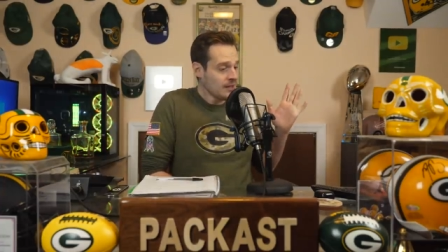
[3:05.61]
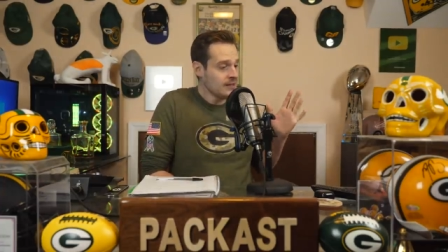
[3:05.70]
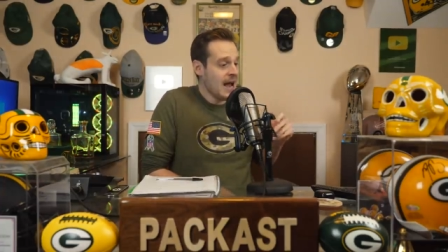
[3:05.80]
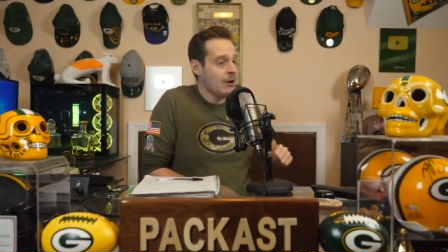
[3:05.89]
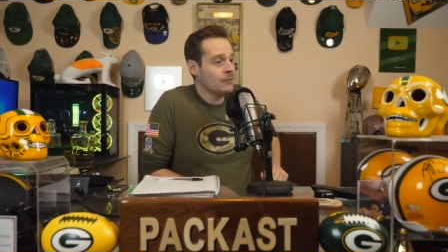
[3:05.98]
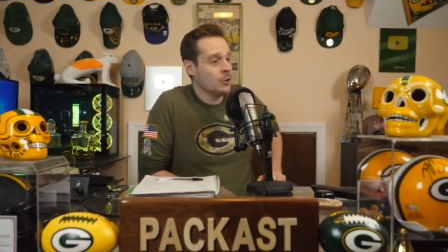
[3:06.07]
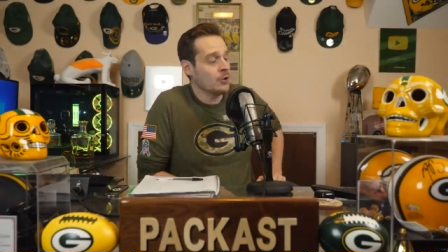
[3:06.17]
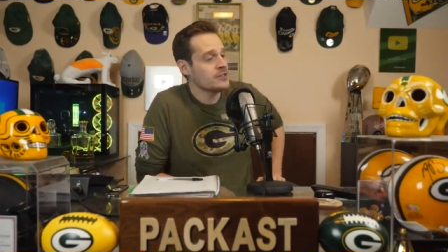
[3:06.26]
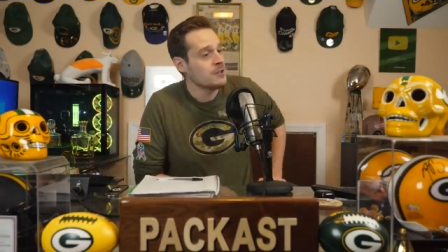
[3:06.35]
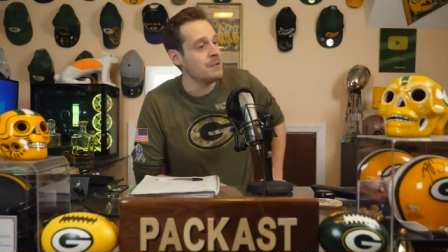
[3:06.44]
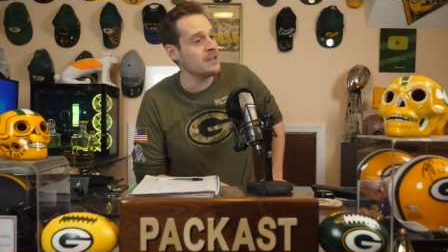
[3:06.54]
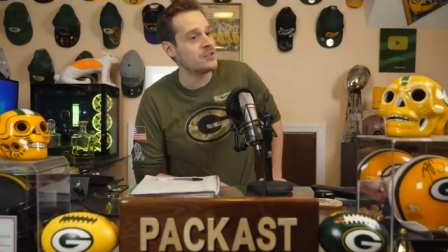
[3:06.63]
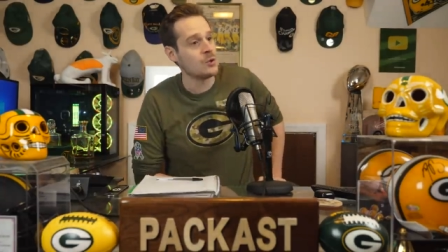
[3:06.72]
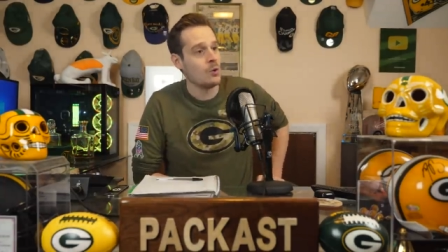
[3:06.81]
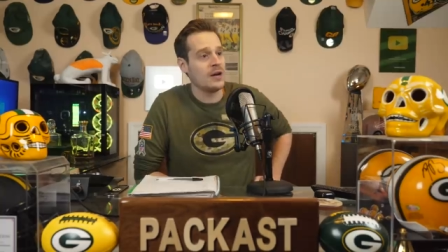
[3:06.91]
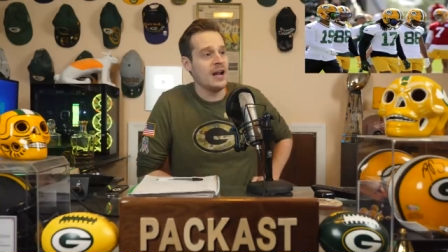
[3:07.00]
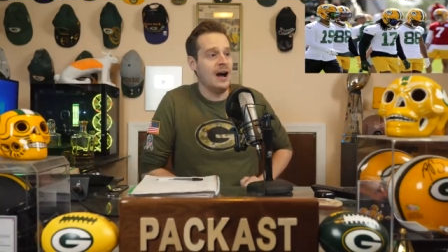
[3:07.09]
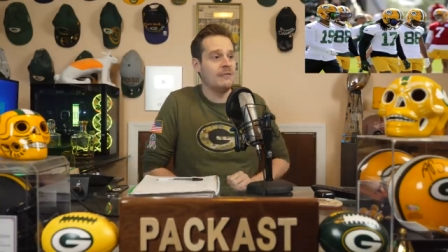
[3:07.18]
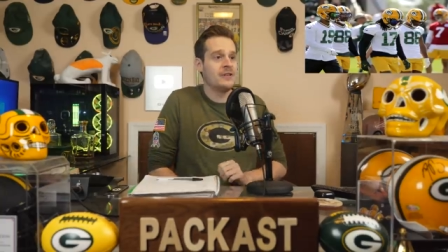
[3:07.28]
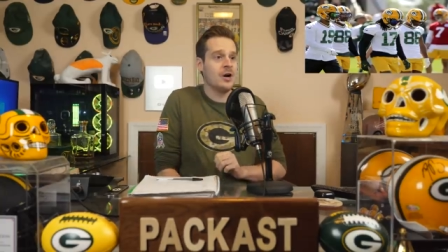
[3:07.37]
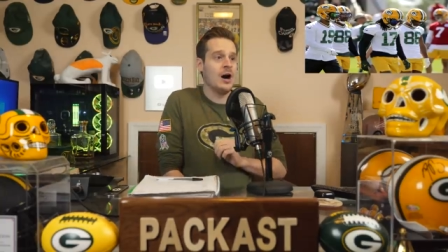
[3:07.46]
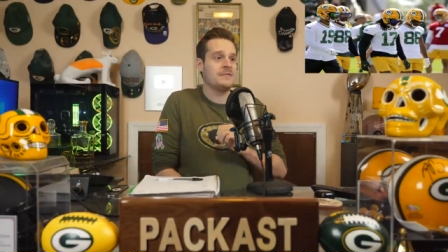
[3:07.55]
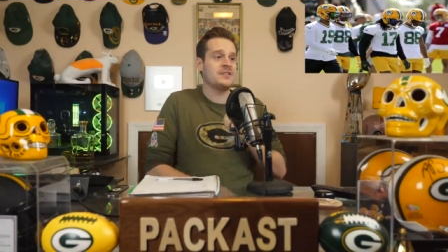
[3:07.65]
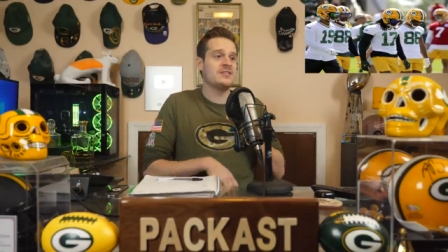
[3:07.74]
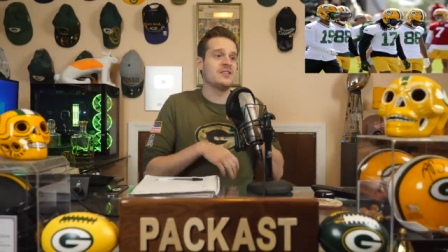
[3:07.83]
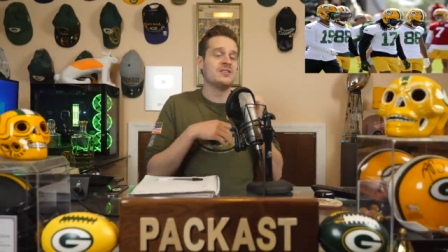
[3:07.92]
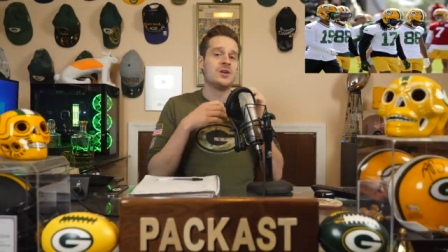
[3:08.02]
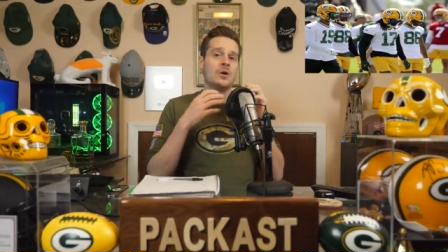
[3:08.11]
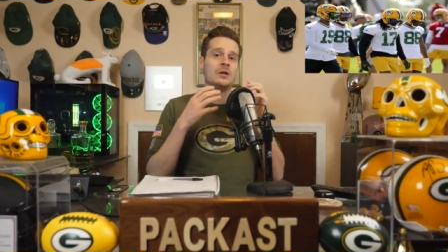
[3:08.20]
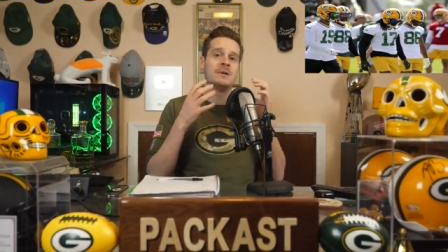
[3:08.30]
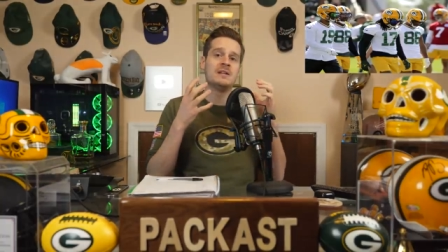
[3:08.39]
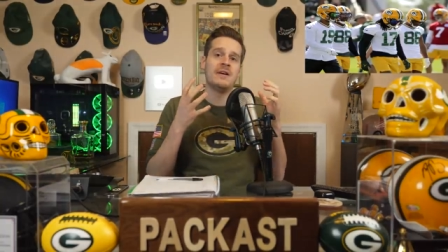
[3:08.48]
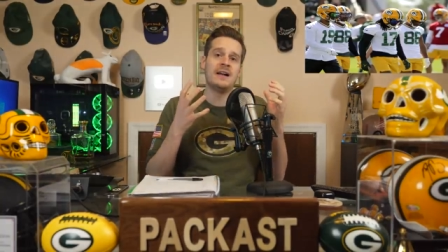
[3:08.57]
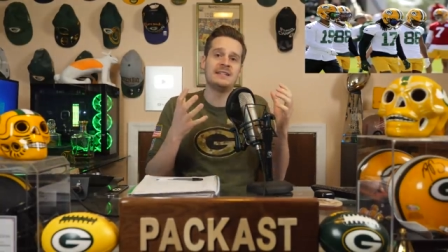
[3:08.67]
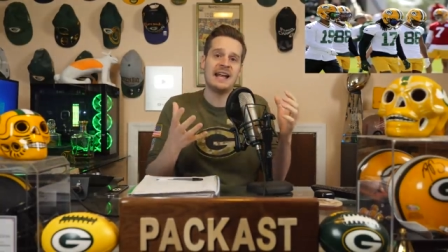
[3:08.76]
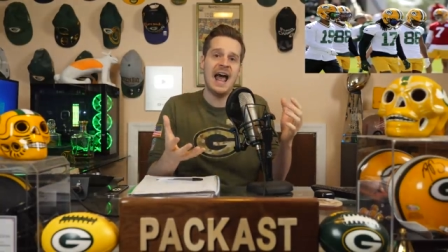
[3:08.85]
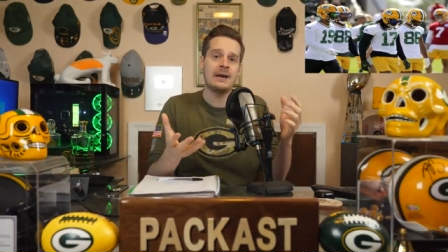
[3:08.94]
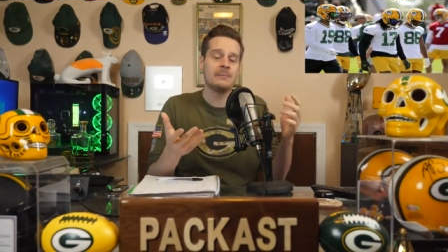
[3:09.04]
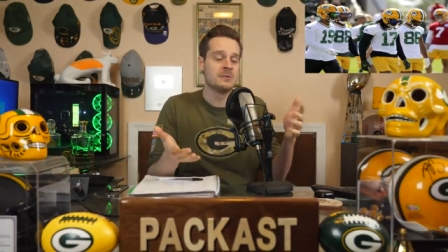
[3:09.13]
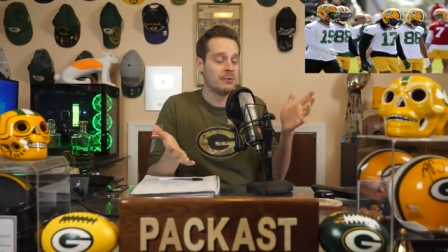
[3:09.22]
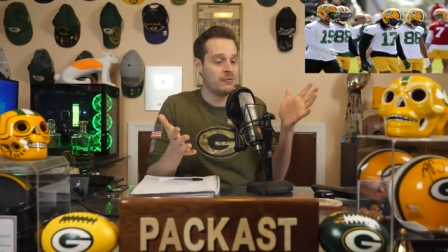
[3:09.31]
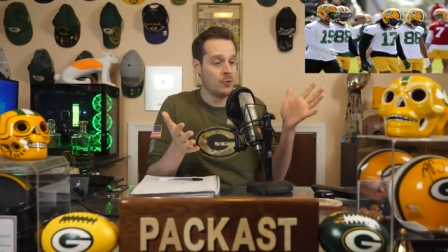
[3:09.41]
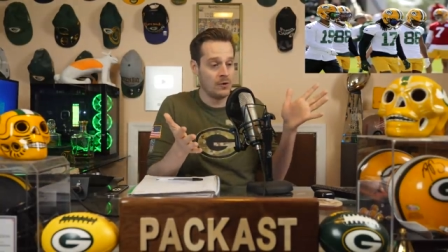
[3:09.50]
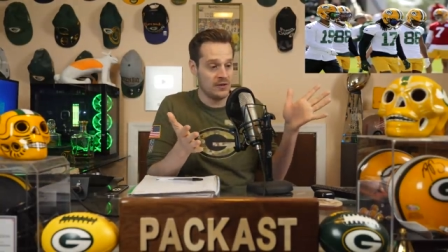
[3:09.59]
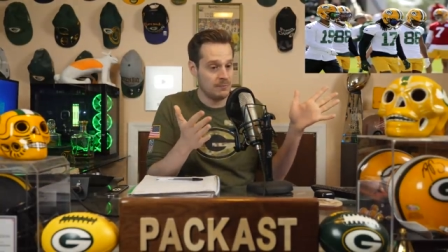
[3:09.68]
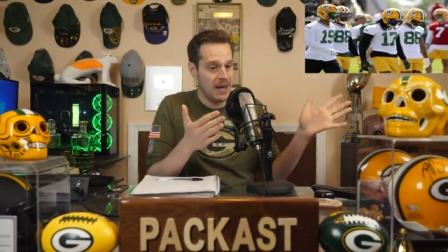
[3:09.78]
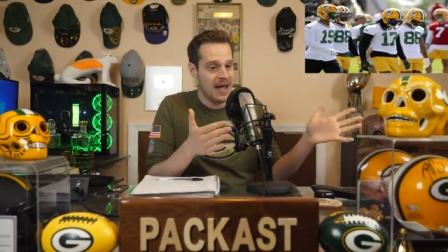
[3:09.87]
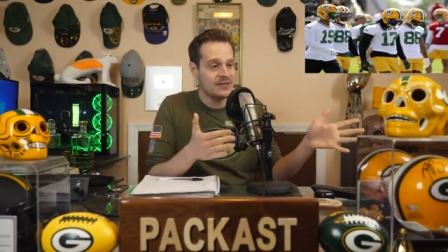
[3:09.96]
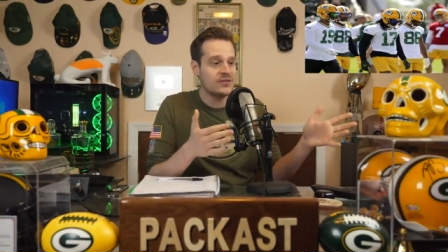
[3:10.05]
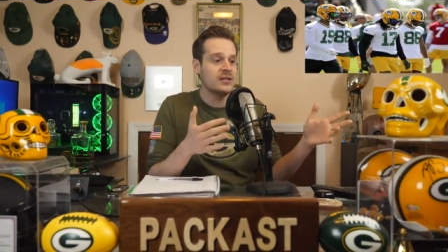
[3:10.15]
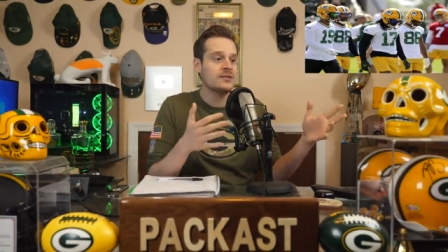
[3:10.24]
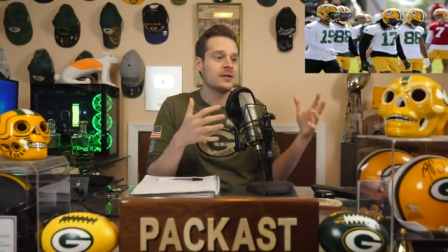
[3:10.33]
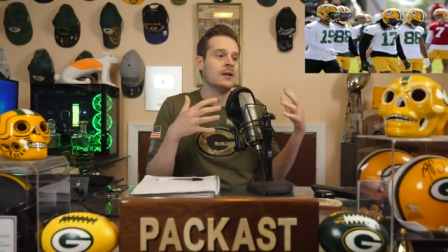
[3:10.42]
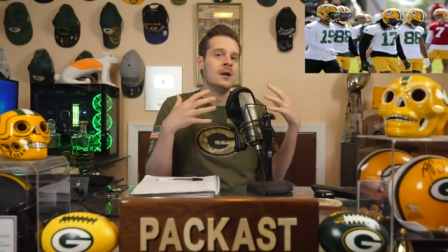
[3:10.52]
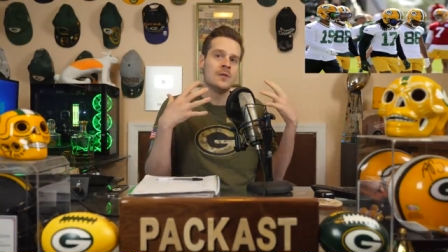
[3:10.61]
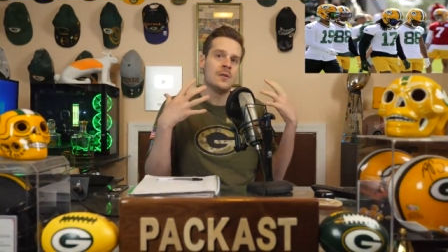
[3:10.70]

Now, of course, the big story of the offseason is going to be Davante Adams. Before this past season,